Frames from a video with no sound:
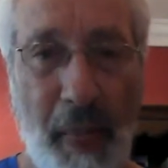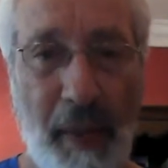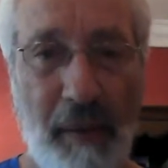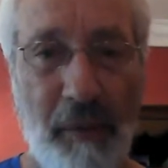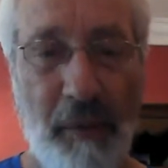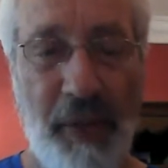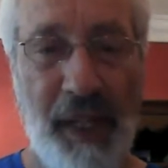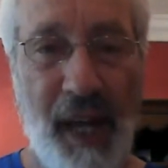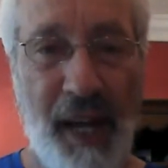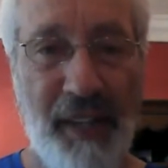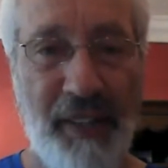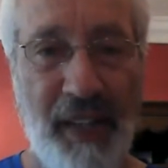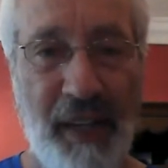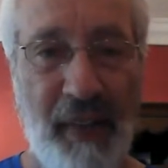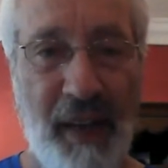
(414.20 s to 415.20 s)

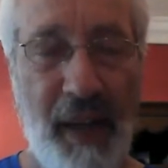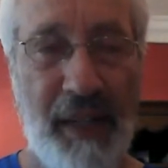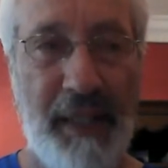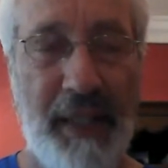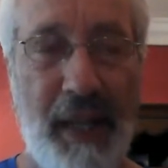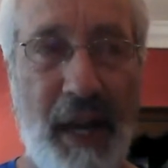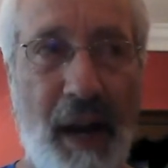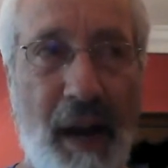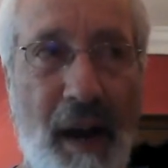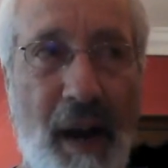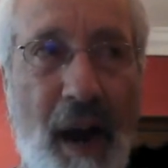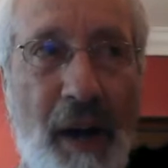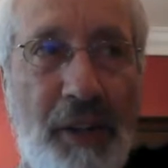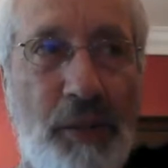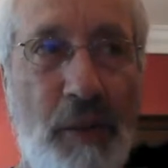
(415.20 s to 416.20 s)
realizing that
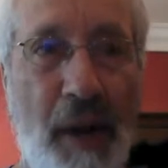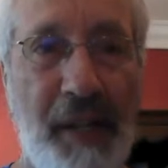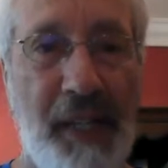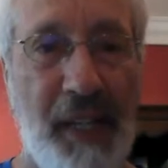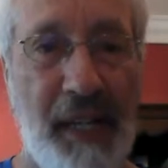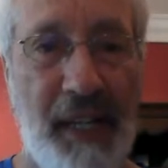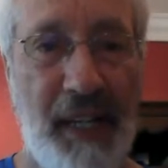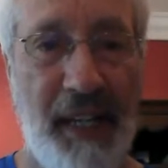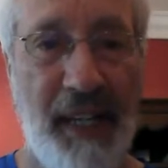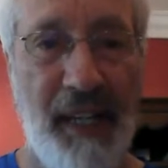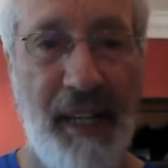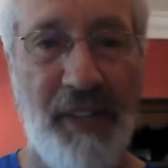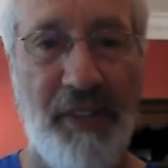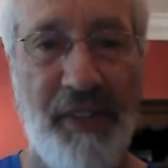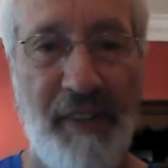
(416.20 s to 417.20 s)
our true identity
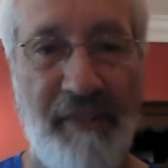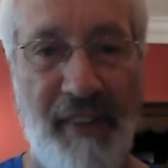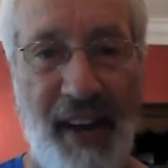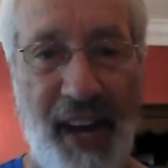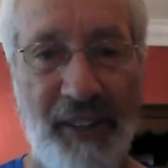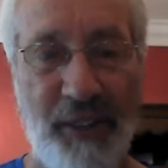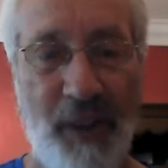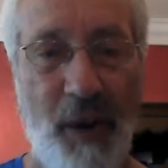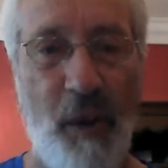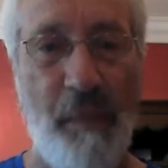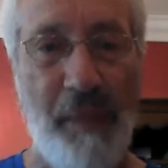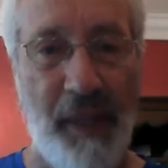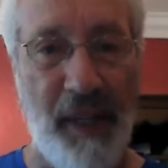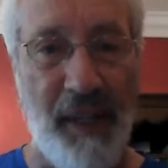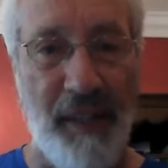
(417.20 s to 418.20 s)
is the vast
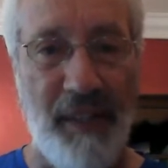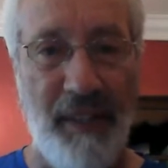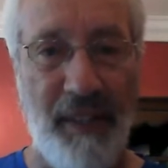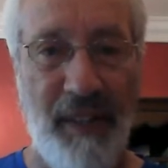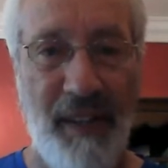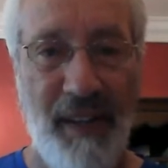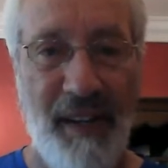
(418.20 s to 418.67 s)
openness